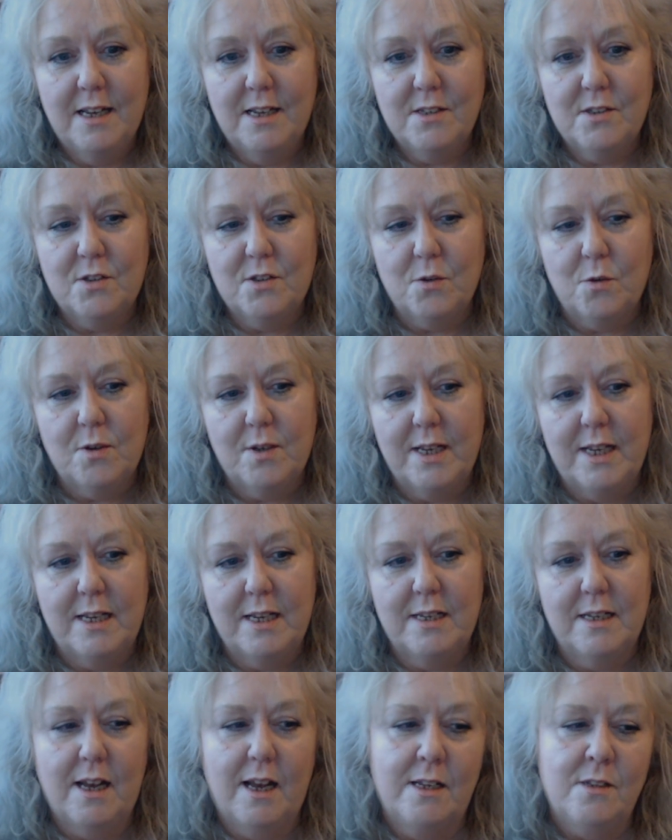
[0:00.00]
So
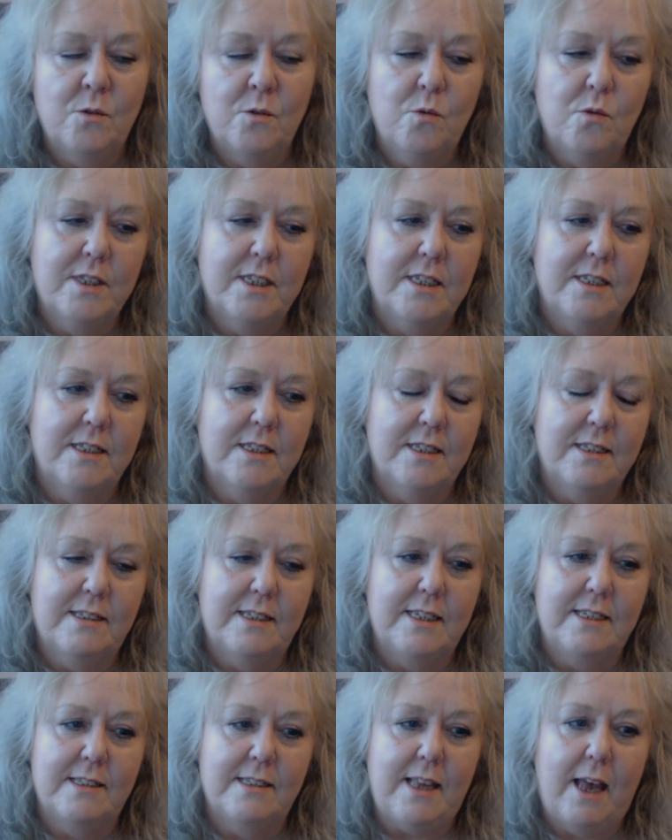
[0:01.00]
I know that the
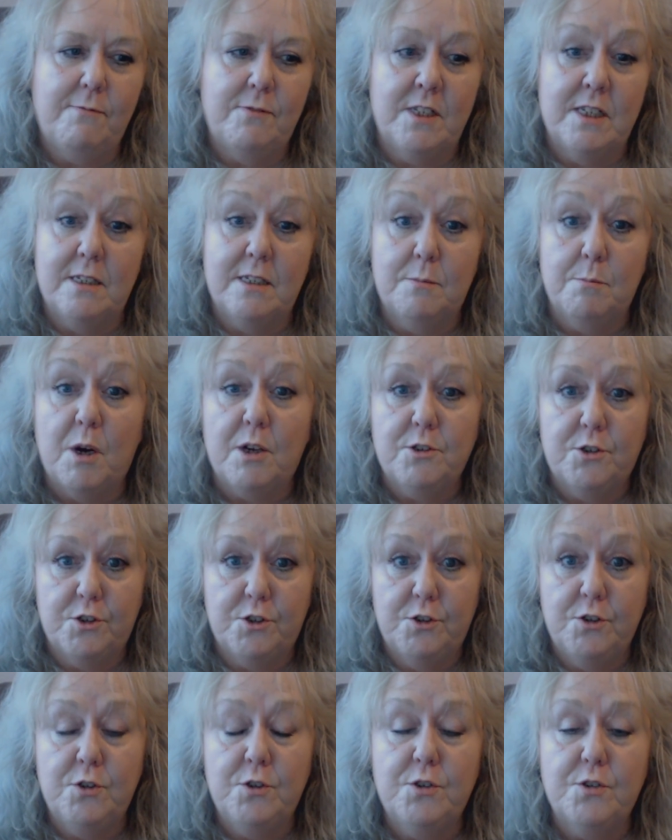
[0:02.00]
States haven't had
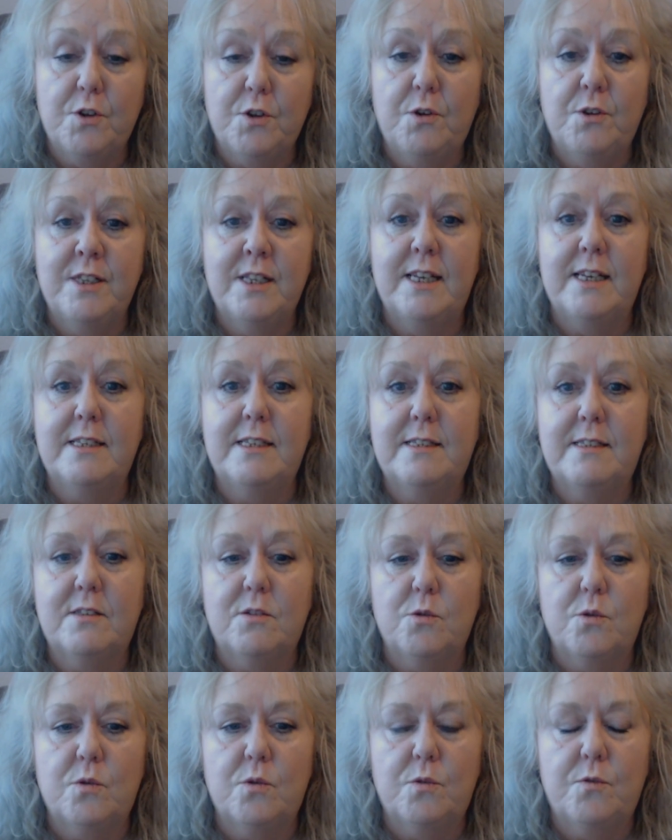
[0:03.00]
much news on this,
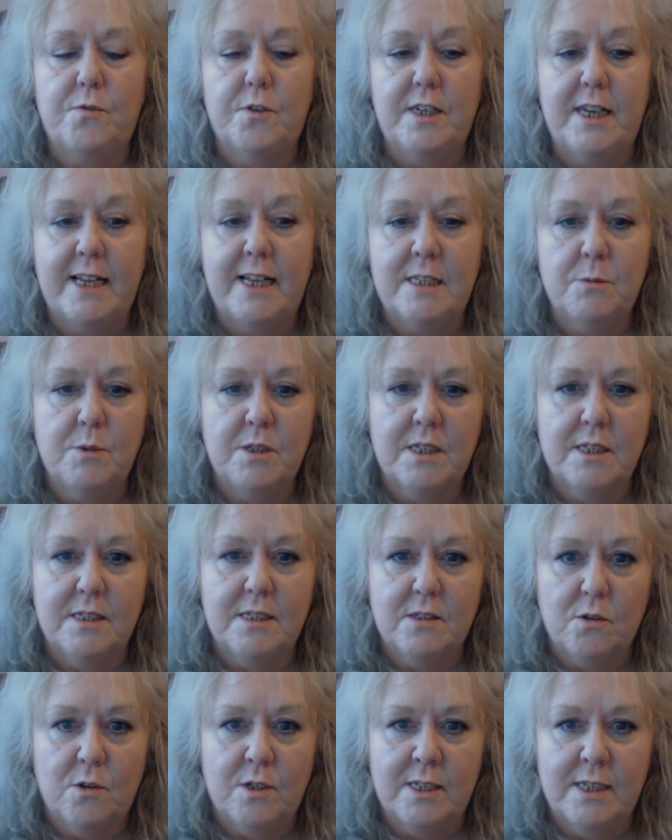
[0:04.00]
so for anyone
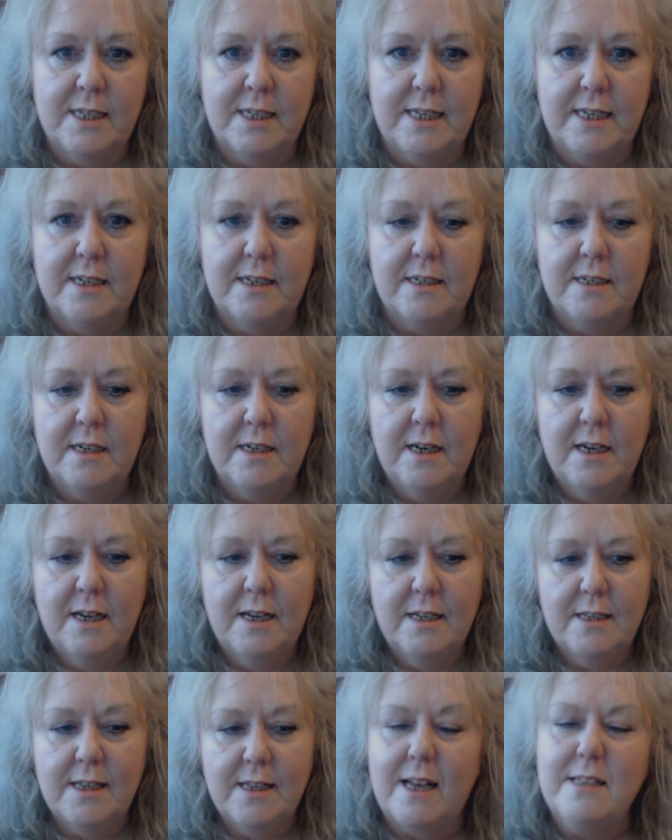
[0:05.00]
that's on here,
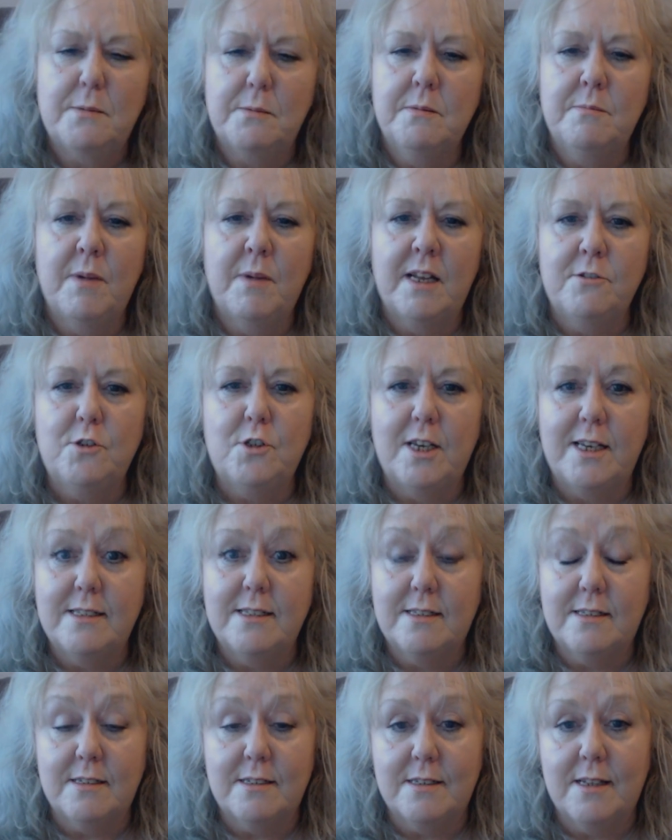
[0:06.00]
that's what
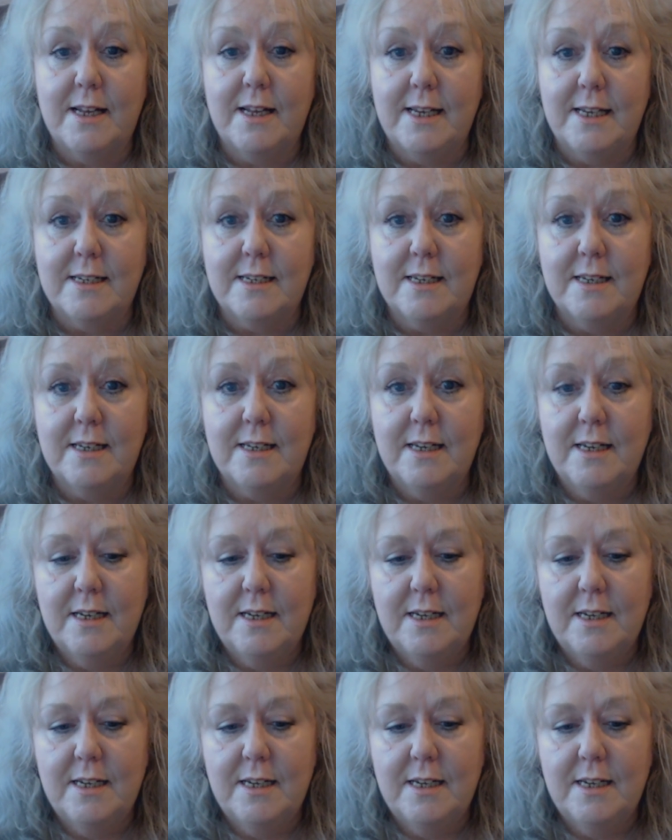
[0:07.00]
Manchester's like.